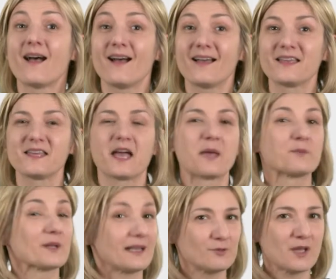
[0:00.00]
Hi,
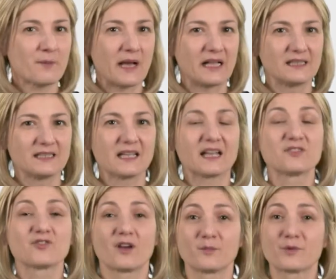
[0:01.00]
I'm Claudia Baldi,
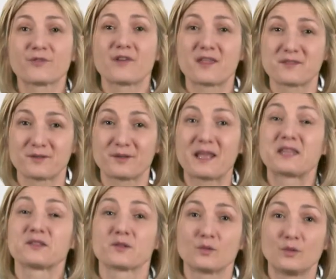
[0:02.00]
adjunct professor
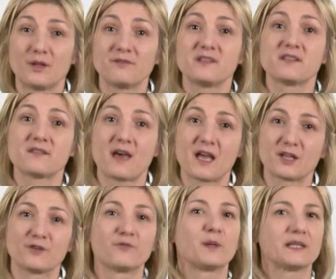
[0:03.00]
at School of
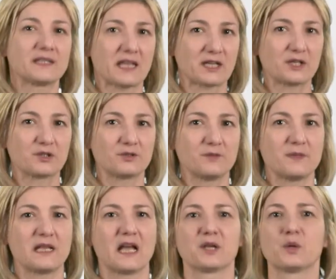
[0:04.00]
Design of Politecnico di
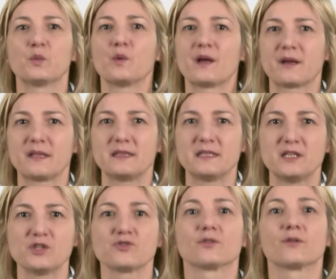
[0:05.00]
Milano, where I
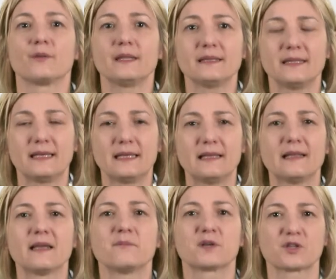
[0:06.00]
teach retail
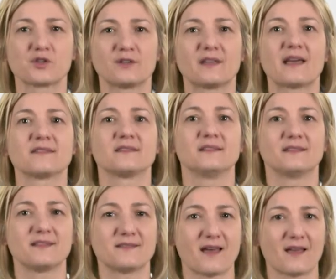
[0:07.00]
and merchandising
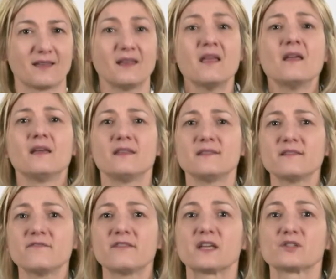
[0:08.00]
design in
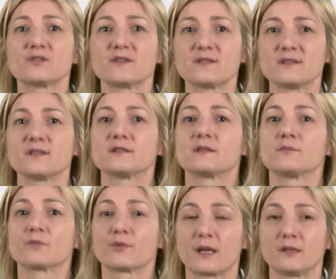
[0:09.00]
the Fashion
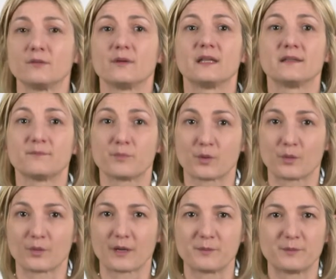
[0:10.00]
System graduate
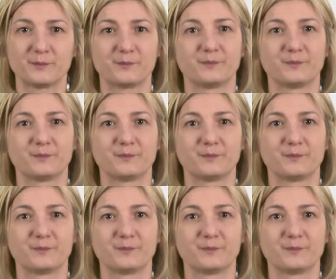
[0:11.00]
program.